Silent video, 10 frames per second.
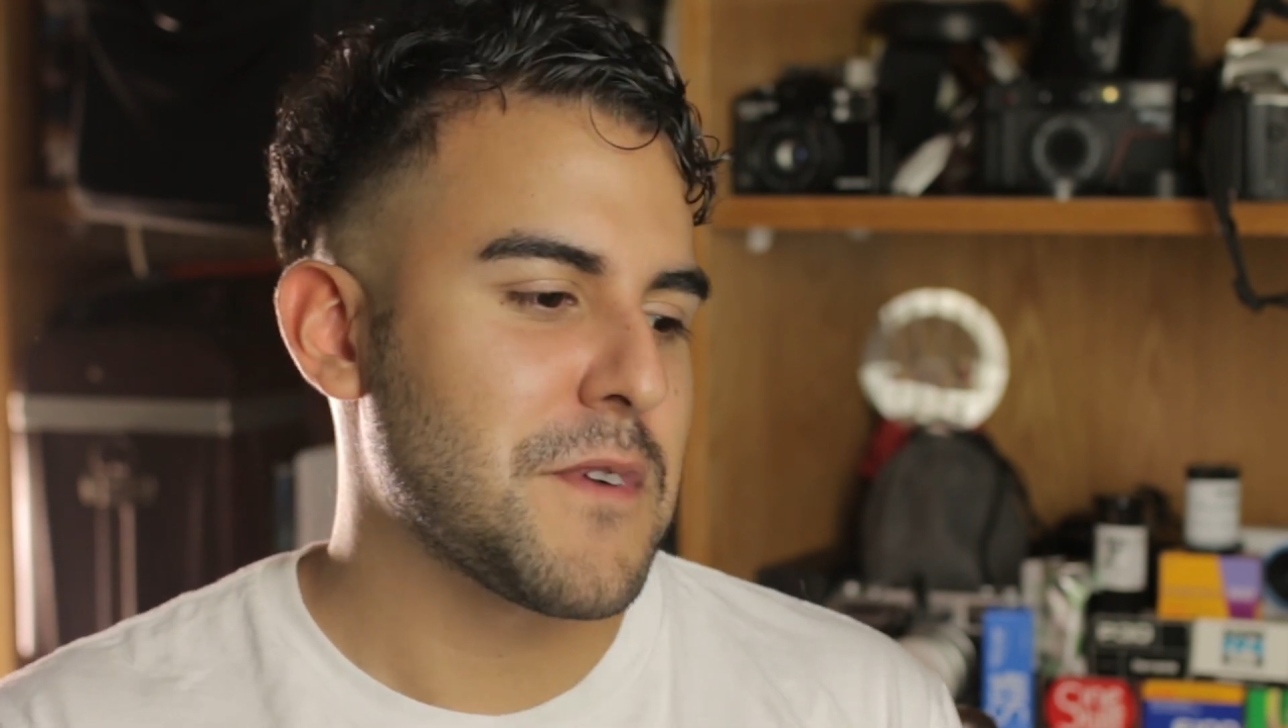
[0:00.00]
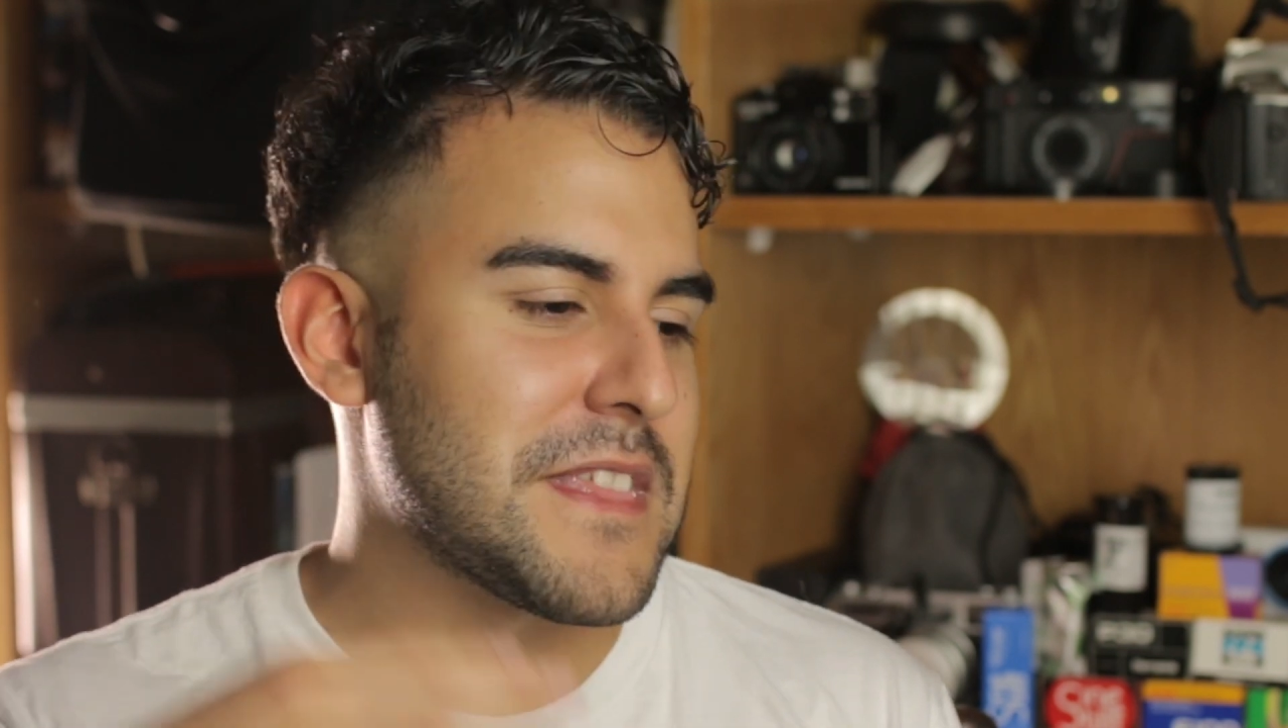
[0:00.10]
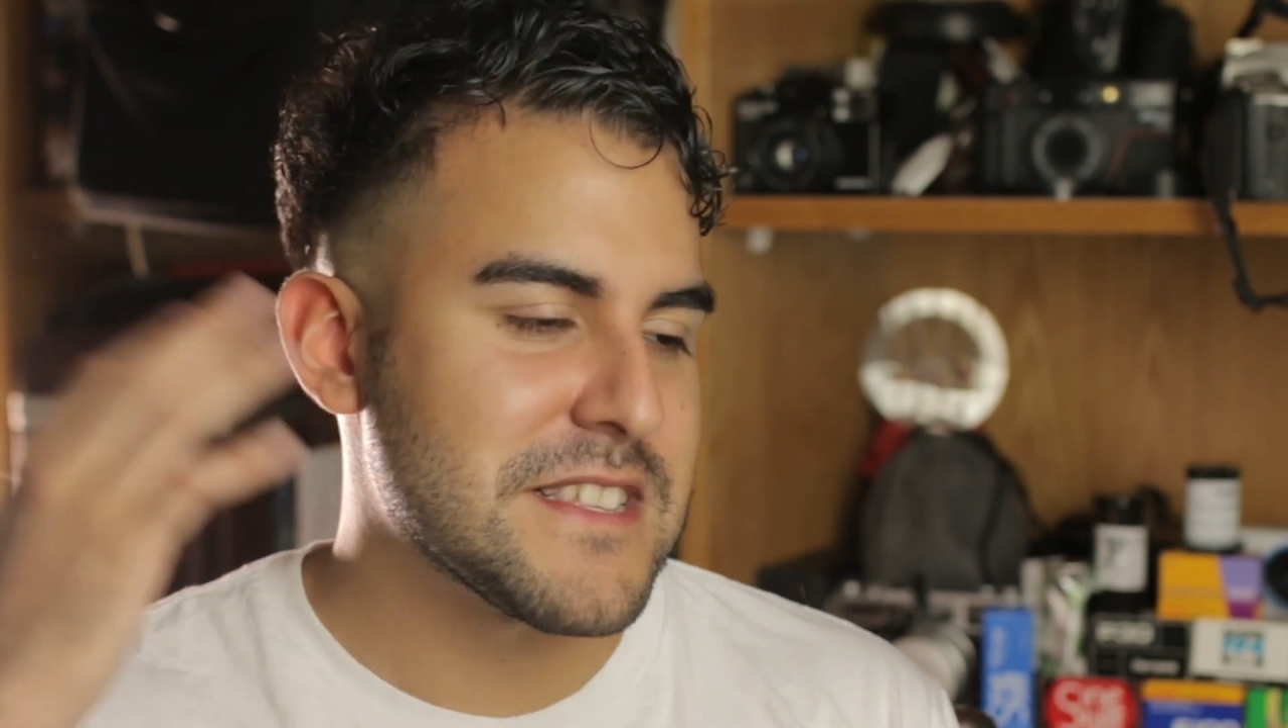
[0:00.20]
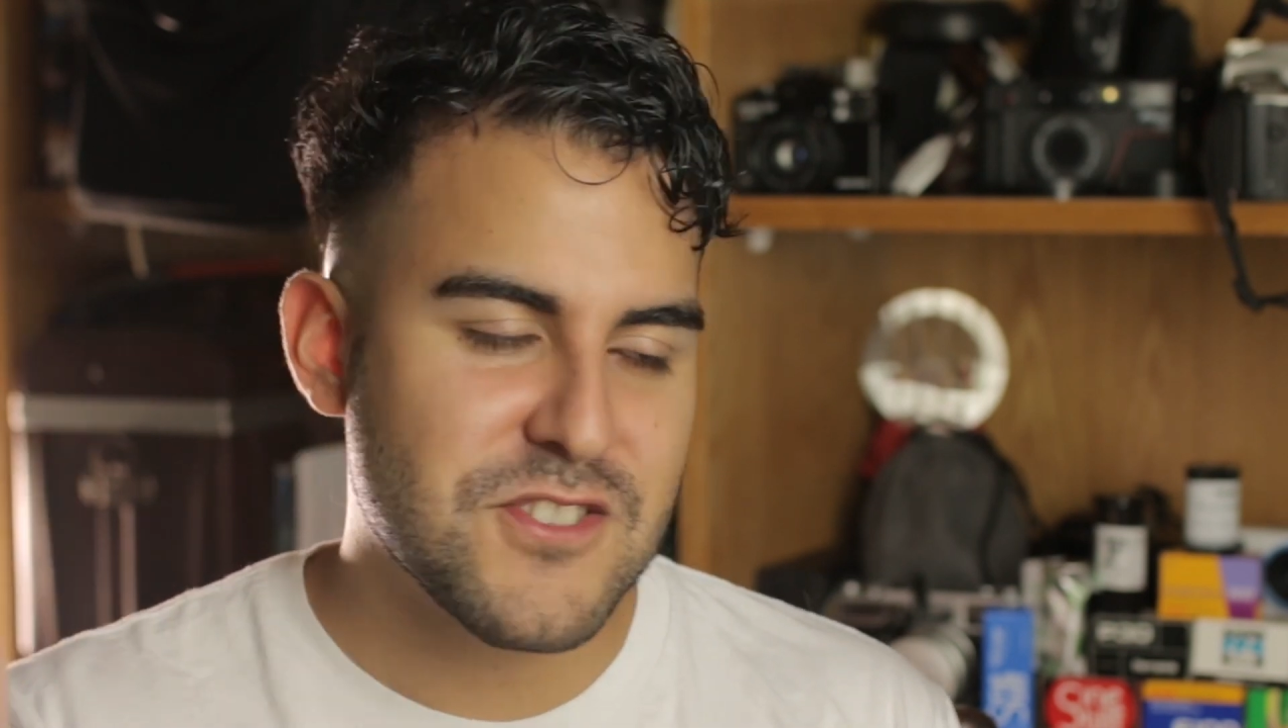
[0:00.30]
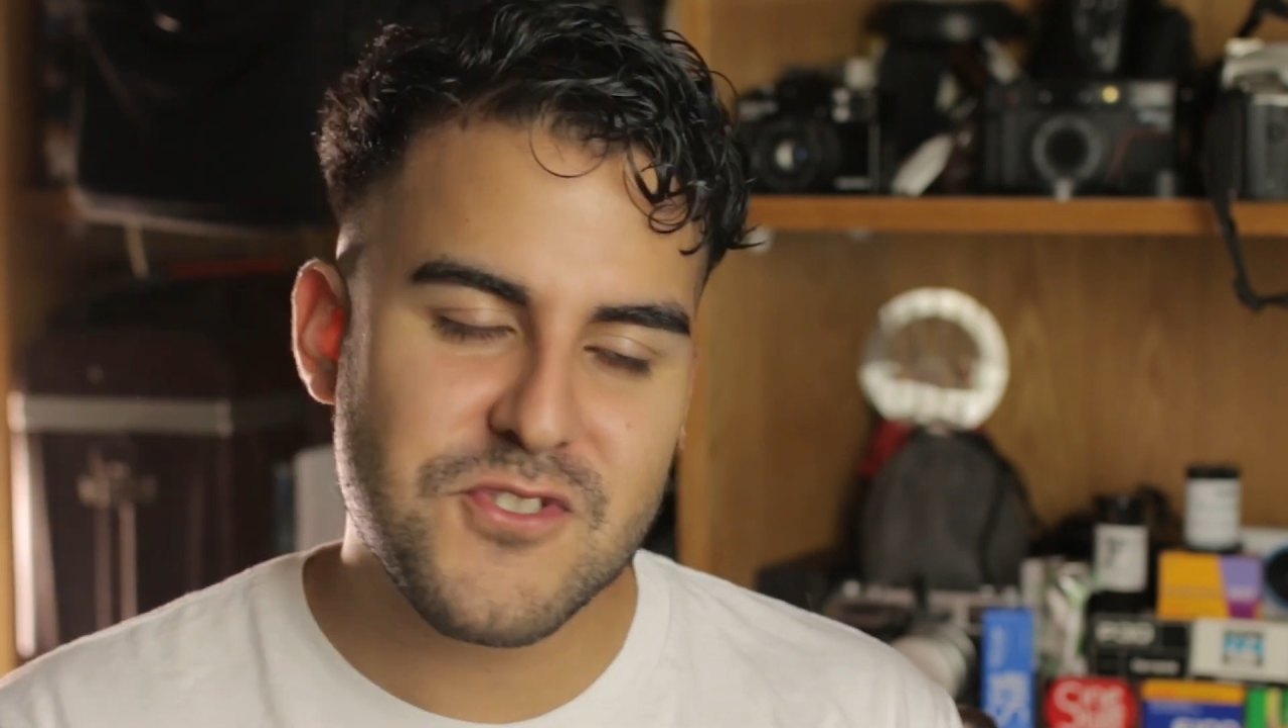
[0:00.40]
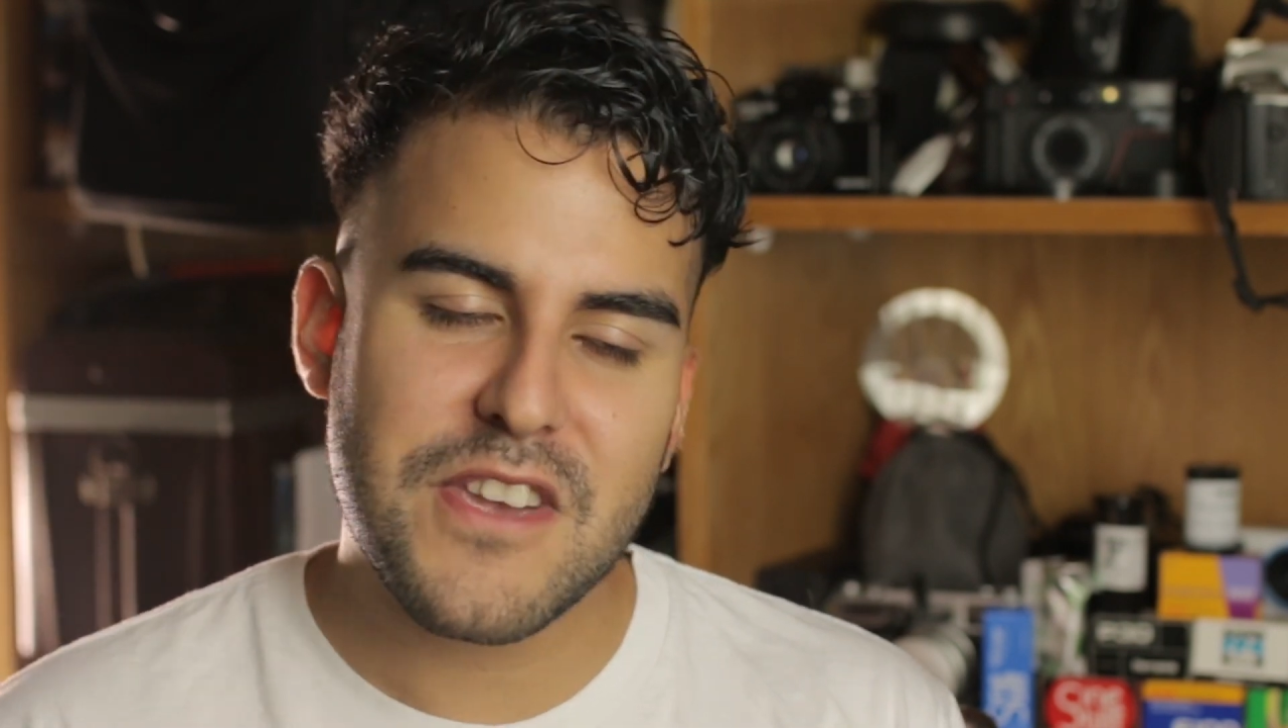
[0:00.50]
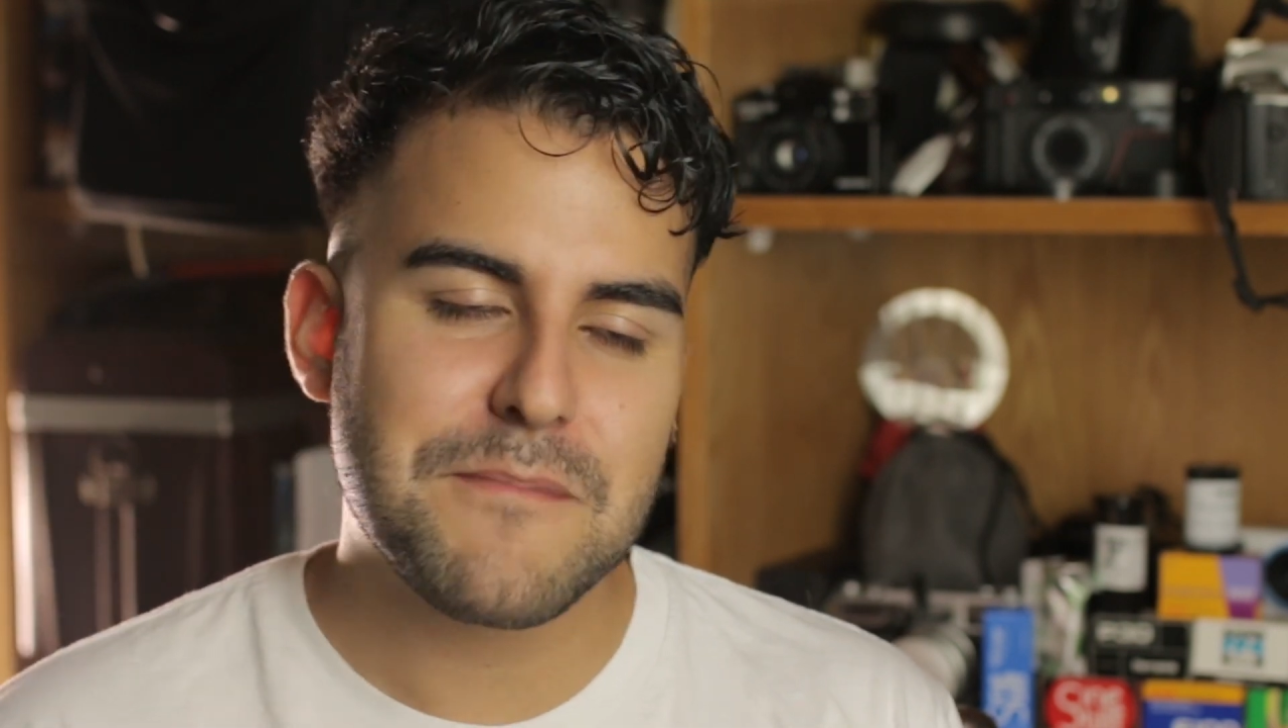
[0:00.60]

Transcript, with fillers: when there's a new